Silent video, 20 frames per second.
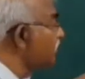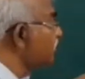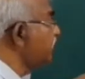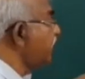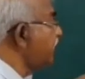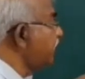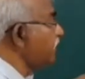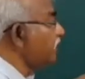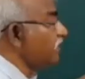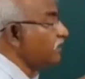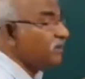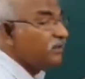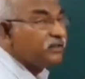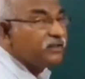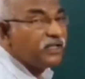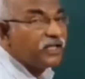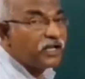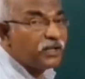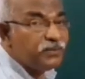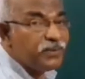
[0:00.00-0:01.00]
then
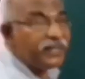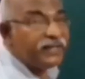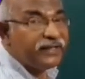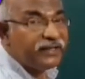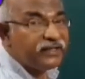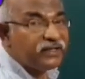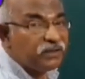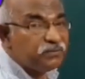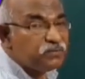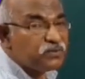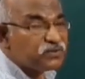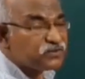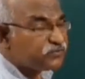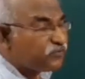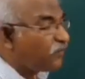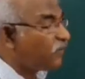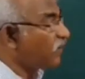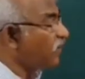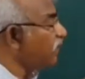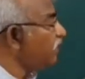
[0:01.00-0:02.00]
the remaining numbers
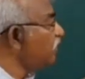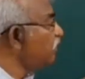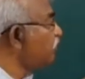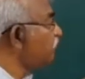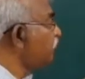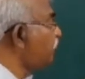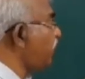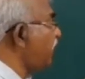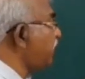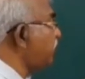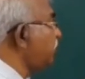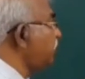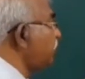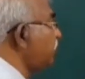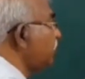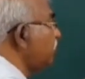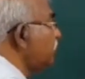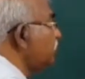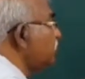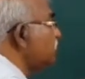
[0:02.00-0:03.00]
4 and
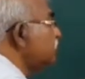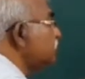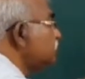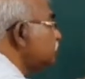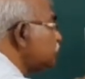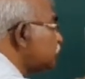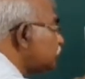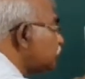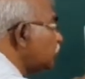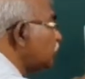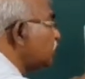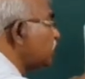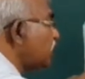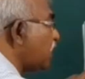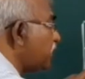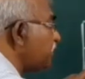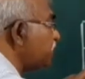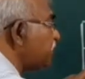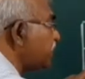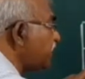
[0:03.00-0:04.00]
5 should
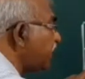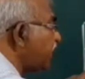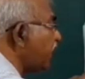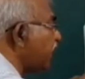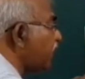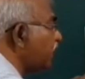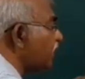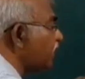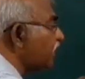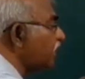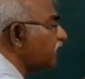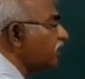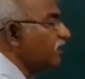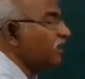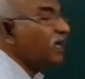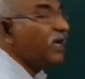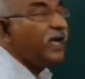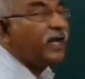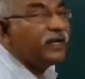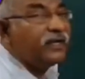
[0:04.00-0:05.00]
come here,
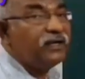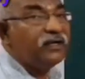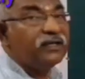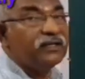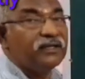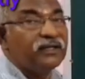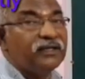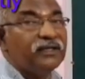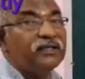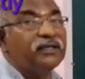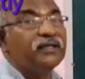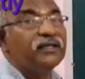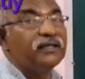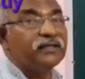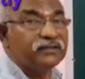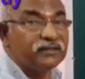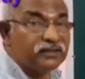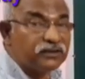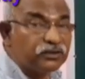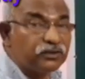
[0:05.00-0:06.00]
and
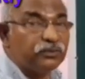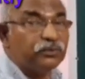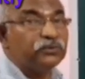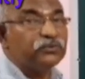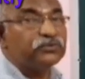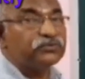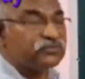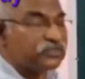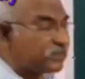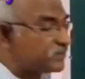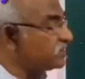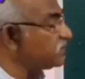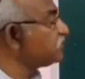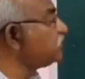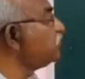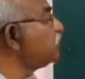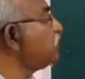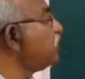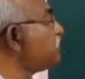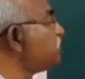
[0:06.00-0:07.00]
the two
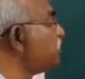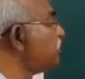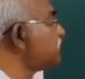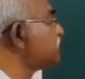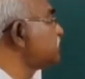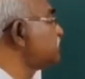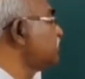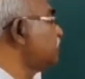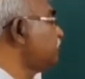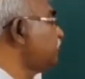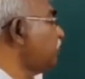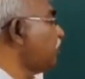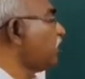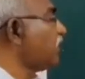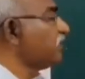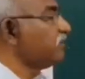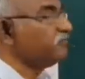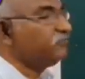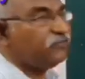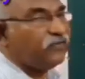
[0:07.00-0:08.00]
successive numbers
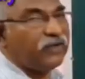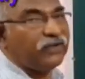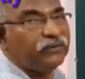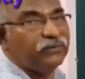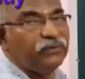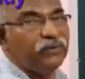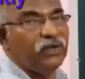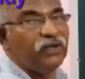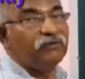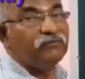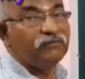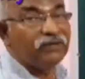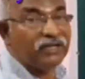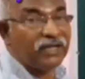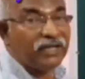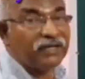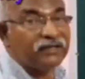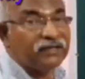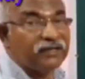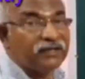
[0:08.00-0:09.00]
4 and 5
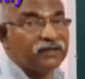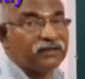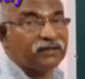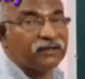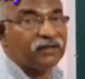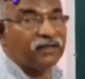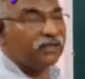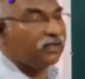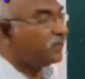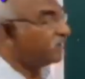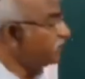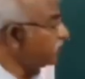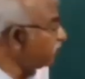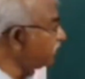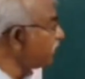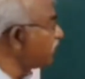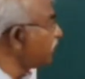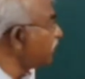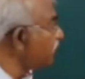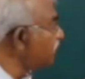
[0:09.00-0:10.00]
will occur
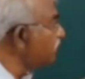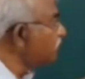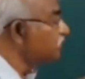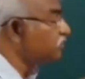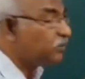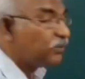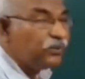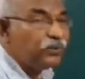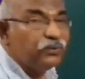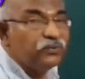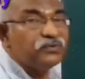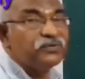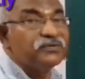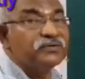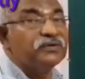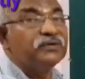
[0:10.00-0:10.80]
in two